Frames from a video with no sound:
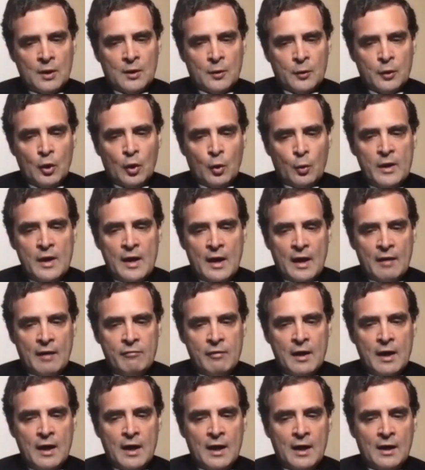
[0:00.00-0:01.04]
we have
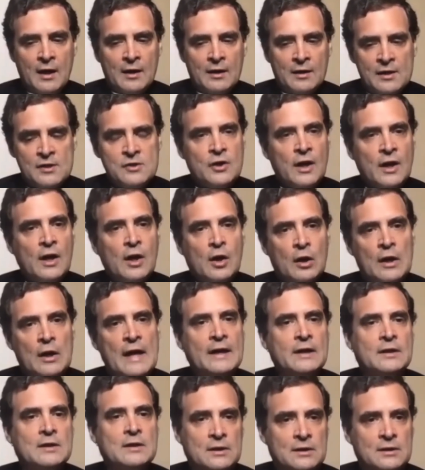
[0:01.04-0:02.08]
a district
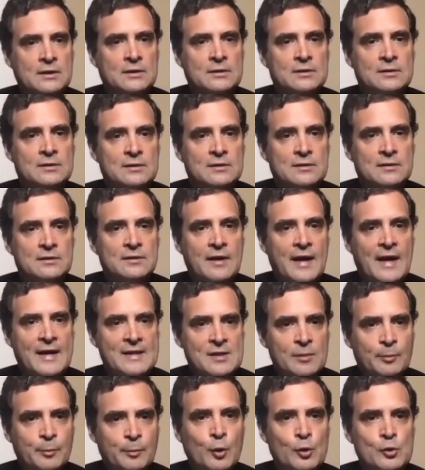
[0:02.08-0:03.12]
collector as
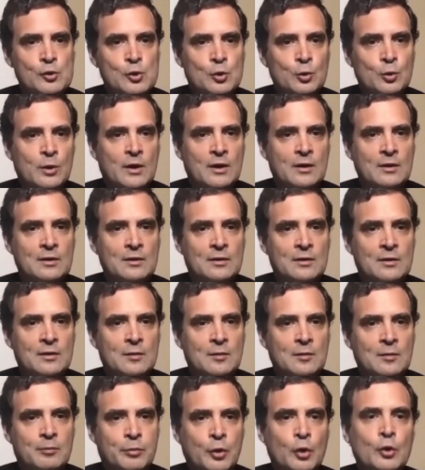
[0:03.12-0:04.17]
opposed to a
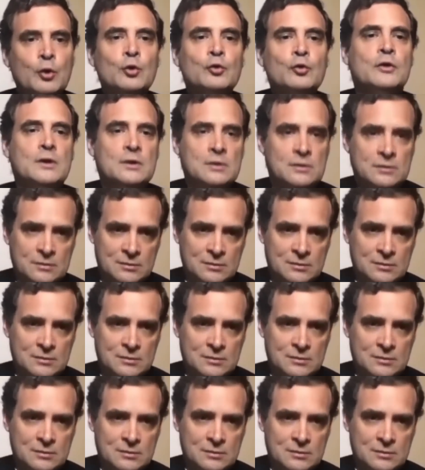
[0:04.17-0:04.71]
producer,